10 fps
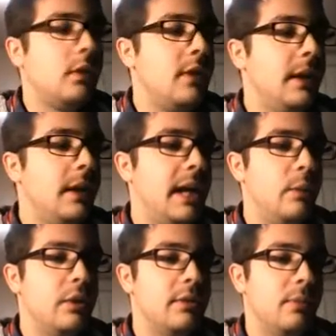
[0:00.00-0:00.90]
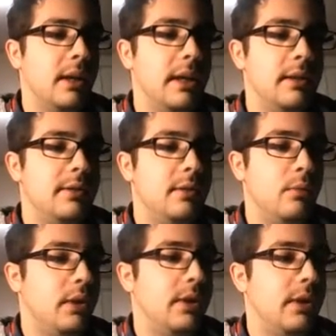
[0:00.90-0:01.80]
game we just played
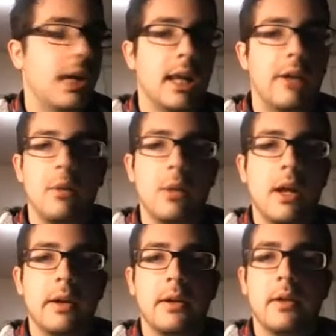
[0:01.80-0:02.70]
with Alara block